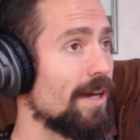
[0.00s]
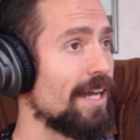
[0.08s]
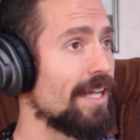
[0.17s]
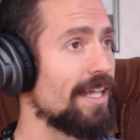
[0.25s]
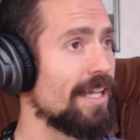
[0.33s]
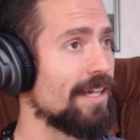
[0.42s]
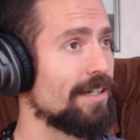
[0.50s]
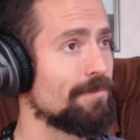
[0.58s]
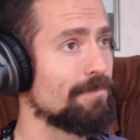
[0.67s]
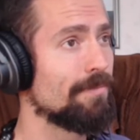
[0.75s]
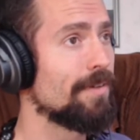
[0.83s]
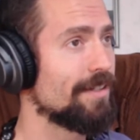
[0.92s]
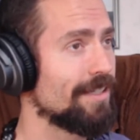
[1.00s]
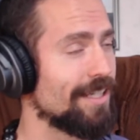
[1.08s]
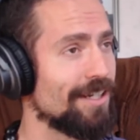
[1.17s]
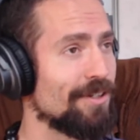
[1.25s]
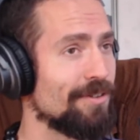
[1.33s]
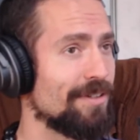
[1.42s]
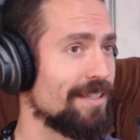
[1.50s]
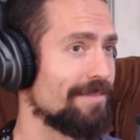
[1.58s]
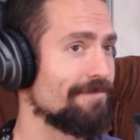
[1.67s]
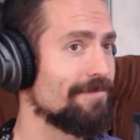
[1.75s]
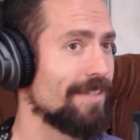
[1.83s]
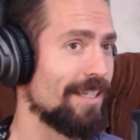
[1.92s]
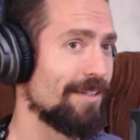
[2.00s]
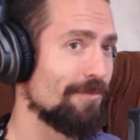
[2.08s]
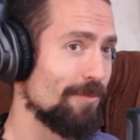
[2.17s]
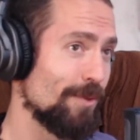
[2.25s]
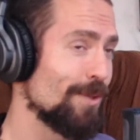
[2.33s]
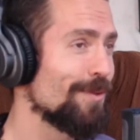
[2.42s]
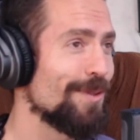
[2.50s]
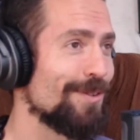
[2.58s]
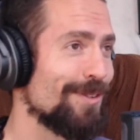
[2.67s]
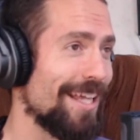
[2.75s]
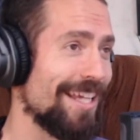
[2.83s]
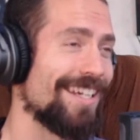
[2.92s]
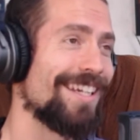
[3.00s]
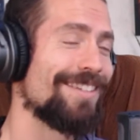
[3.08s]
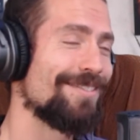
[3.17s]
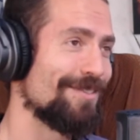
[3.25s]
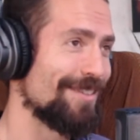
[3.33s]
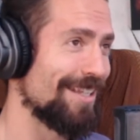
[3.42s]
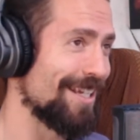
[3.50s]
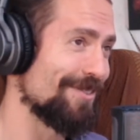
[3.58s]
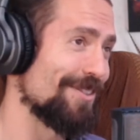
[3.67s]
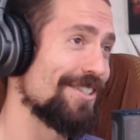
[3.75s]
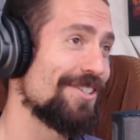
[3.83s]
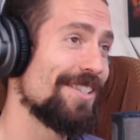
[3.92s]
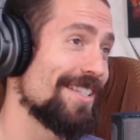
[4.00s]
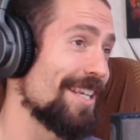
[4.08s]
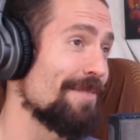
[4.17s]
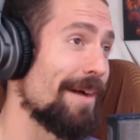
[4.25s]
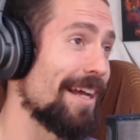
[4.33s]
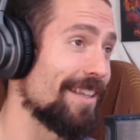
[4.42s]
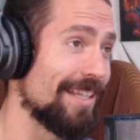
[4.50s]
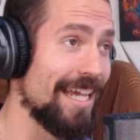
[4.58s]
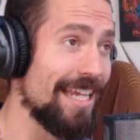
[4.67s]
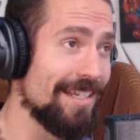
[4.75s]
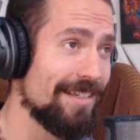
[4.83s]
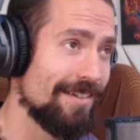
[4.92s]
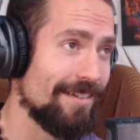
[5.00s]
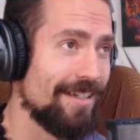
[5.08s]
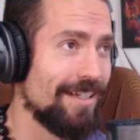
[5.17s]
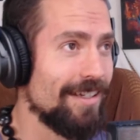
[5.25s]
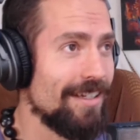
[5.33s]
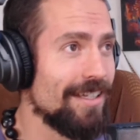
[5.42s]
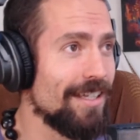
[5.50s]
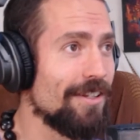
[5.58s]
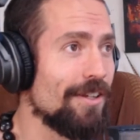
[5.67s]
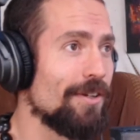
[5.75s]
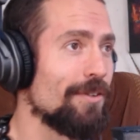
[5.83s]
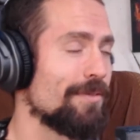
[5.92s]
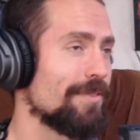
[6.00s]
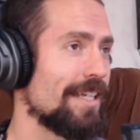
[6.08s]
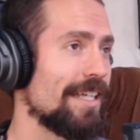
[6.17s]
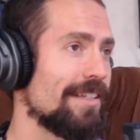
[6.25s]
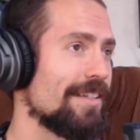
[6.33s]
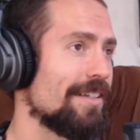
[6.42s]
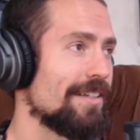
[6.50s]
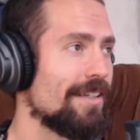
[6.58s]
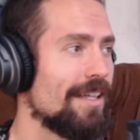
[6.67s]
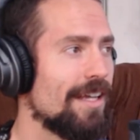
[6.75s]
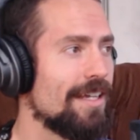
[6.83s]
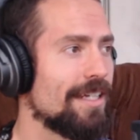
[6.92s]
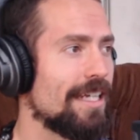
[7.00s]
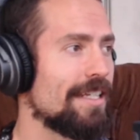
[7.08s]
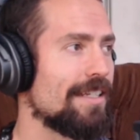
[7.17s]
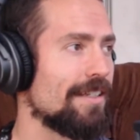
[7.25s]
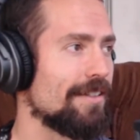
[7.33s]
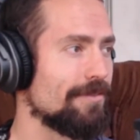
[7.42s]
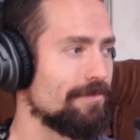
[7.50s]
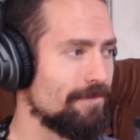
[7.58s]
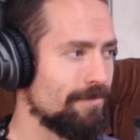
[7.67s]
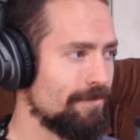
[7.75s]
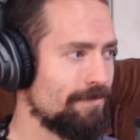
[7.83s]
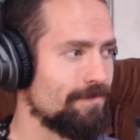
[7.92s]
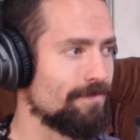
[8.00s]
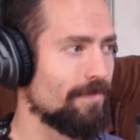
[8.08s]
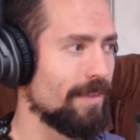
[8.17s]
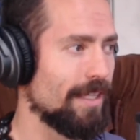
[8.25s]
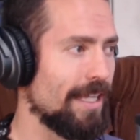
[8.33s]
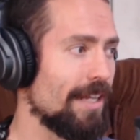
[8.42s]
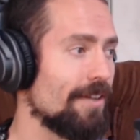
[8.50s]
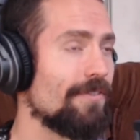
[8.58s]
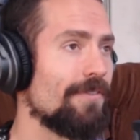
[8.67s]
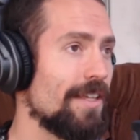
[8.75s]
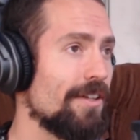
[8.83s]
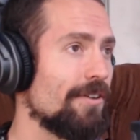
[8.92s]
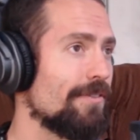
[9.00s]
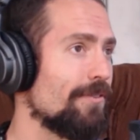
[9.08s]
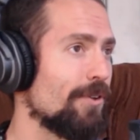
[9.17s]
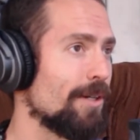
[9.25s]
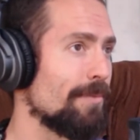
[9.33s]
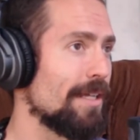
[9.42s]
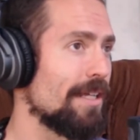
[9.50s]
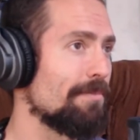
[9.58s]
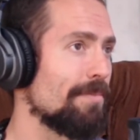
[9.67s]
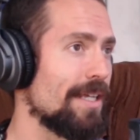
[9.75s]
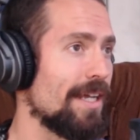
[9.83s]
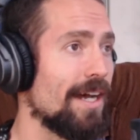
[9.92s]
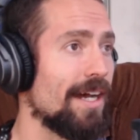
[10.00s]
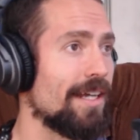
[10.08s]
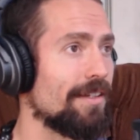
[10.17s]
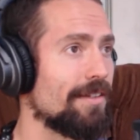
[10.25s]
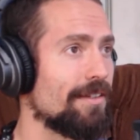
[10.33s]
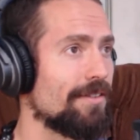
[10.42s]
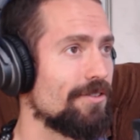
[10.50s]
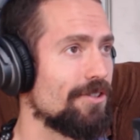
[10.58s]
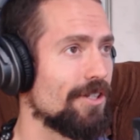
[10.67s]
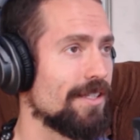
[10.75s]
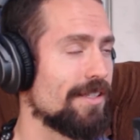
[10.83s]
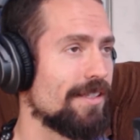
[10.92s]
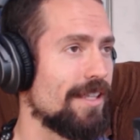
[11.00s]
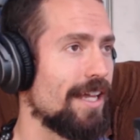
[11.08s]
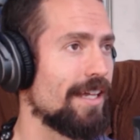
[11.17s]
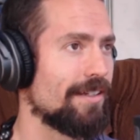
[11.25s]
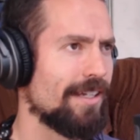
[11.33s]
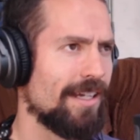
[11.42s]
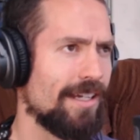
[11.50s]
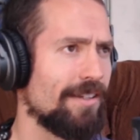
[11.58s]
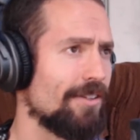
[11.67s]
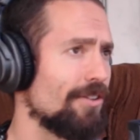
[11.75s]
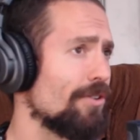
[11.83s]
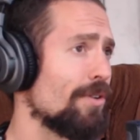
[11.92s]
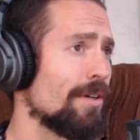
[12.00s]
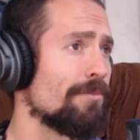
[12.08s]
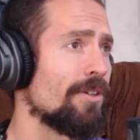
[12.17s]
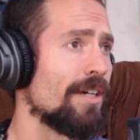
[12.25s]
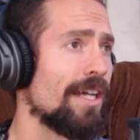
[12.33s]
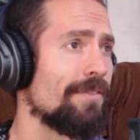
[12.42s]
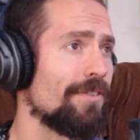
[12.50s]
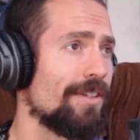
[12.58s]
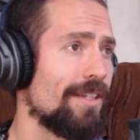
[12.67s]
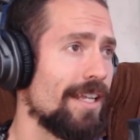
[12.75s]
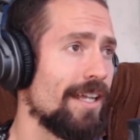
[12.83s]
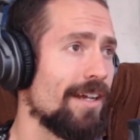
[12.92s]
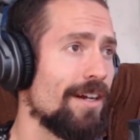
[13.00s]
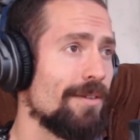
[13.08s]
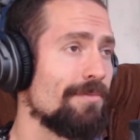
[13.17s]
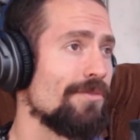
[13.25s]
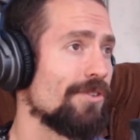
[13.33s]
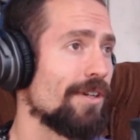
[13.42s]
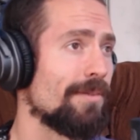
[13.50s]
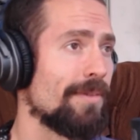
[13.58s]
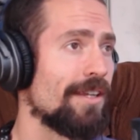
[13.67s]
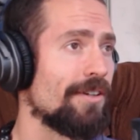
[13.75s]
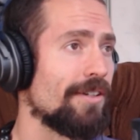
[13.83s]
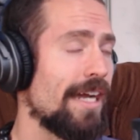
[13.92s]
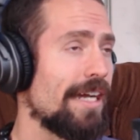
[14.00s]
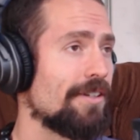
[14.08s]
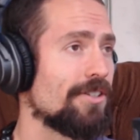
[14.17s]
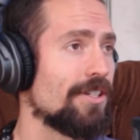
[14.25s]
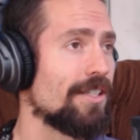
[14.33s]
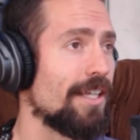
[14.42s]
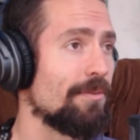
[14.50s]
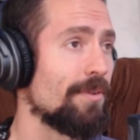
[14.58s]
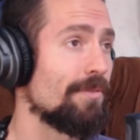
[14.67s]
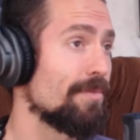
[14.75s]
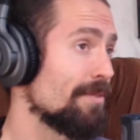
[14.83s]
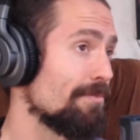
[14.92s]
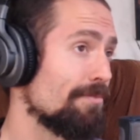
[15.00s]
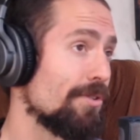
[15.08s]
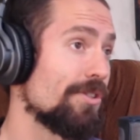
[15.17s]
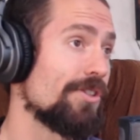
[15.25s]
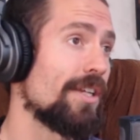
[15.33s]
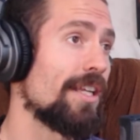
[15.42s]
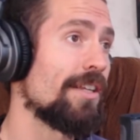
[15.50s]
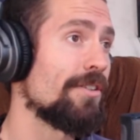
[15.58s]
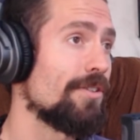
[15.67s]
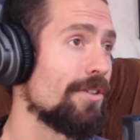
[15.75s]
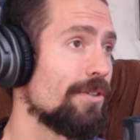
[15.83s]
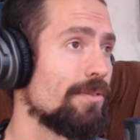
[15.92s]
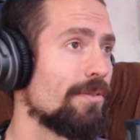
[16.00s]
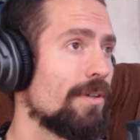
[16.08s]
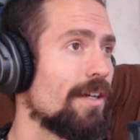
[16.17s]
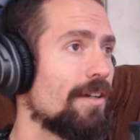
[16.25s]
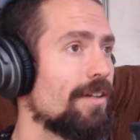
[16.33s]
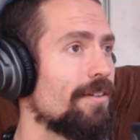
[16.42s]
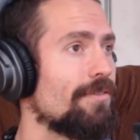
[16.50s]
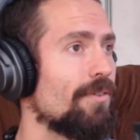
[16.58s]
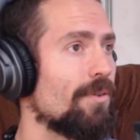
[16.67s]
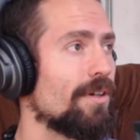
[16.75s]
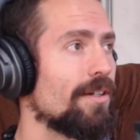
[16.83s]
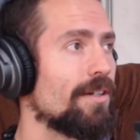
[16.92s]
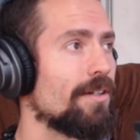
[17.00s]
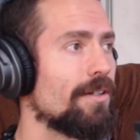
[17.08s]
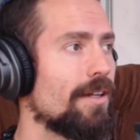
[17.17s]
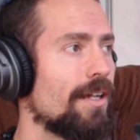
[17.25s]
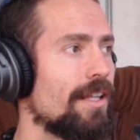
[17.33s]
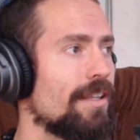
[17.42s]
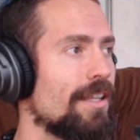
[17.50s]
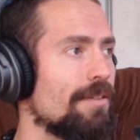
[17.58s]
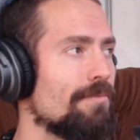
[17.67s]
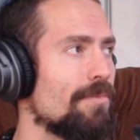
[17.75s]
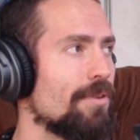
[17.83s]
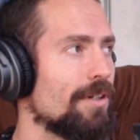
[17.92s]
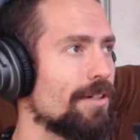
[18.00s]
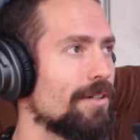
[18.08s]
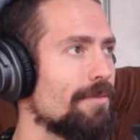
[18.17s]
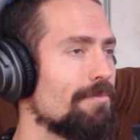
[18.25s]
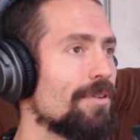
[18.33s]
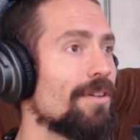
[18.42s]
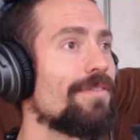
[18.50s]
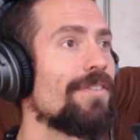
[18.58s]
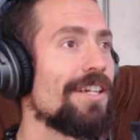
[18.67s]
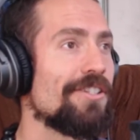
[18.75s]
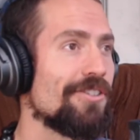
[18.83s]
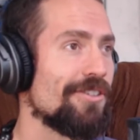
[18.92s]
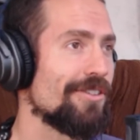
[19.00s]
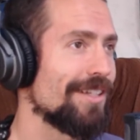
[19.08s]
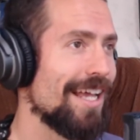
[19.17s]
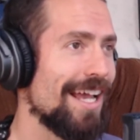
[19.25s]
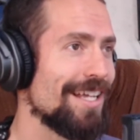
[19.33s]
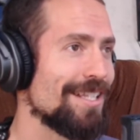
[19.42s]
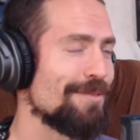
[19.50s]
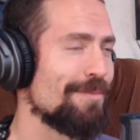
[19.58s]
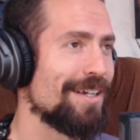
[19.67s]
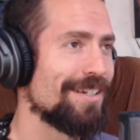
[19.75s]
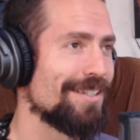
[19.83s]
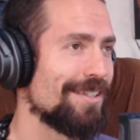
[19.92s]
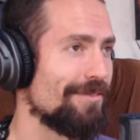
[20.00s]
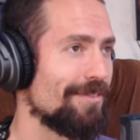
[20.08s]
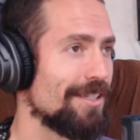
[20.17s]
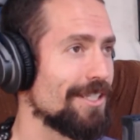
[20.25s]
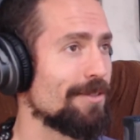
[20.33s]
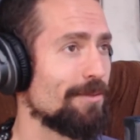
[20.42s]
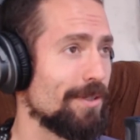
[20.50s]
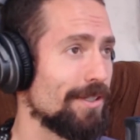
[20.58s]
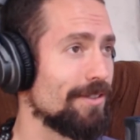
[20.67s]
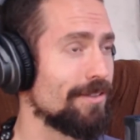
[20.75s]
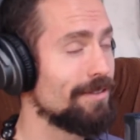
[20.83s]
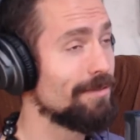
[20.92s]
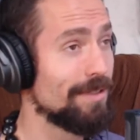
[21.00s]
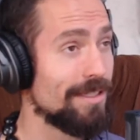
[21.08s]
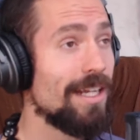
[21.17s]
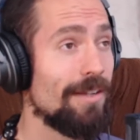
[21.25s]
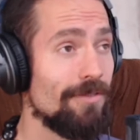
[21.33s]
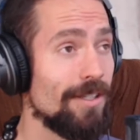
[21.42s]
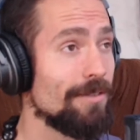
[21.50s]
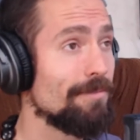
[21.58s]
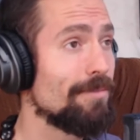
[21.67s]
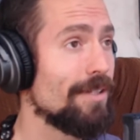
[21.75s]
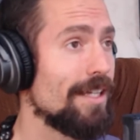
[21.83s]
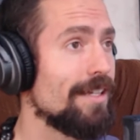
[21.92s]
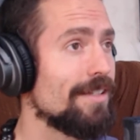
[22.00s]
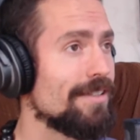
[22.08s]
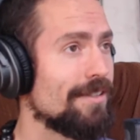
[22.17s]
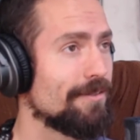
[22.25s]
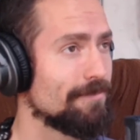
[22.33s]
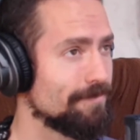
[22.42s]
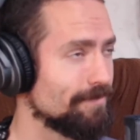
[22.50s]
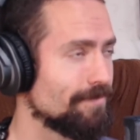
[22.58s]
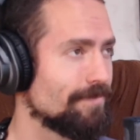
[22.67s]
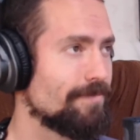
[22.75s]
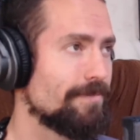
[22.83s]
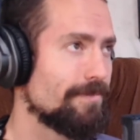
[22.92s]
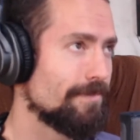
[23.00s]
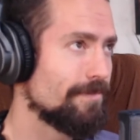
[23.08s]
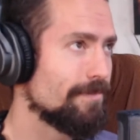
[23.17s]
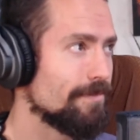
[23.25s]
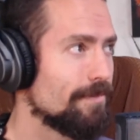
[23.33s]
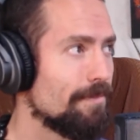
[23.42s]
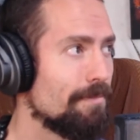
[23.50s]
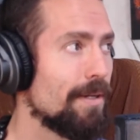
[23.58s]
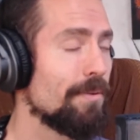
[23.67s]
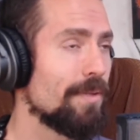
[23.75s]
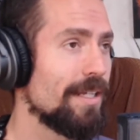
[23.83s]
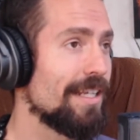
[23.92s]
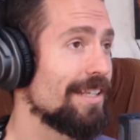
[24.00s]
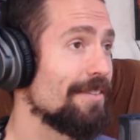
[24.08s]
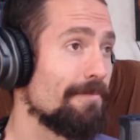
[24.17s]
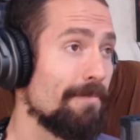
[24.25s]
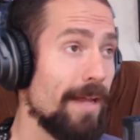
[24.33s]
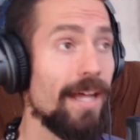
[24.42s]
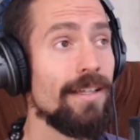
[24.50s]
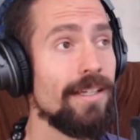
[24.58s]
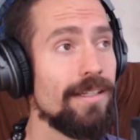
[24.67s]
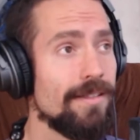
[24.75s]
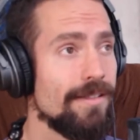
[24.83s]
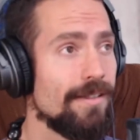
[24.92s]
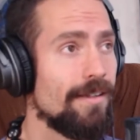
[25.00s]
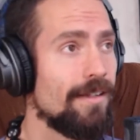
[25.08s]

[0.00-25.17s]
I am, in woo-woo language, see my light. Get to get a feel for me beyond just that kind of normal everyday humdrum interaction that we've been pushed into for the more professional aspects of this world, which have their place, but we need balance.